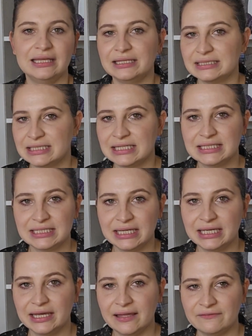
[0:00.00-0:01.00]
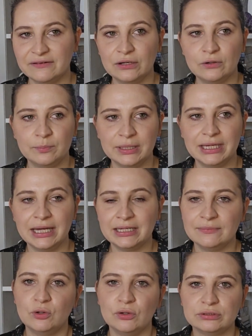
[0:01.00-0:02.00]
to see if it could be any
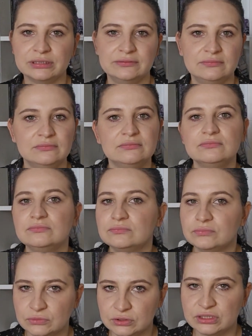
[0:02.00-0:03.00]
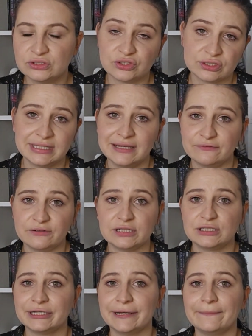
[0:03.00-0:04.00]
more than just their
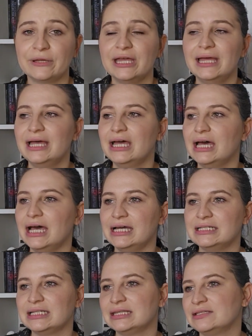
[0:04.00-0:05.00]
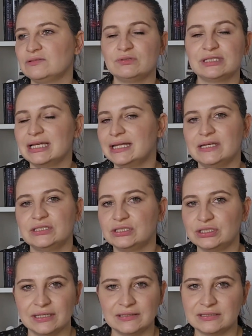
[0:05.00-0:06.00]
friendship, and this was their last
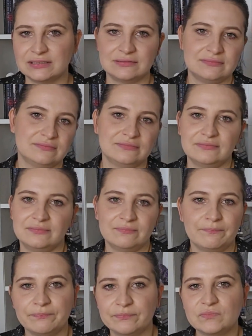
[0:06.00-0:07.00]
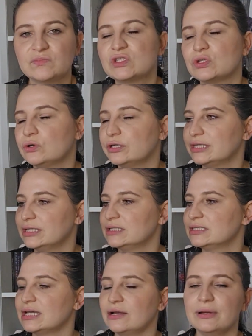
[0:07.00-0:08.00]
chance sort of thing.
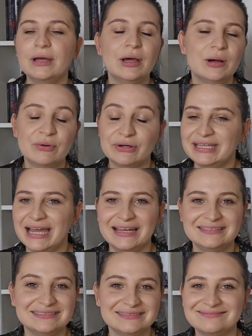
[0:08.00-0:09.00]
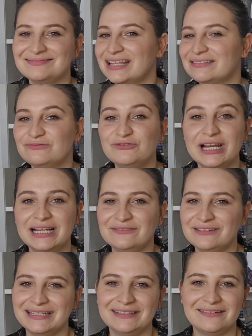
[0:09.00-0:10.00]
So, but yeah, really,
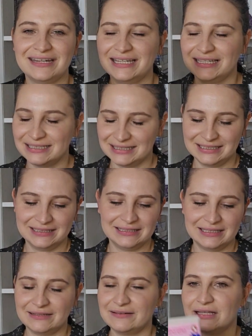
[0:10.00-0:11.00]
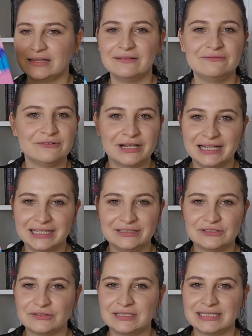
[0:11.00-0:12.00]
really great. Really
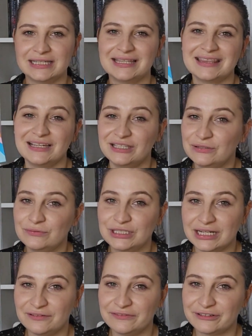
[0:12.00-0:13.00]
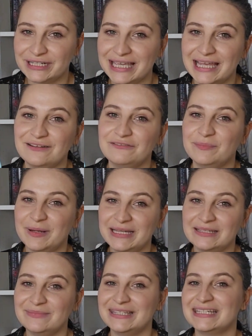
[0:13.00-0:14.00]
enjoyed it. Thank you, Jennifer, again for
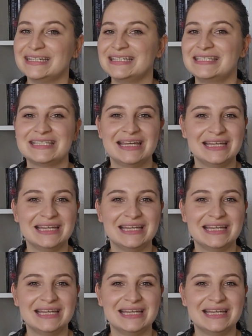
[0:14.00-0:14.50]
buying me this.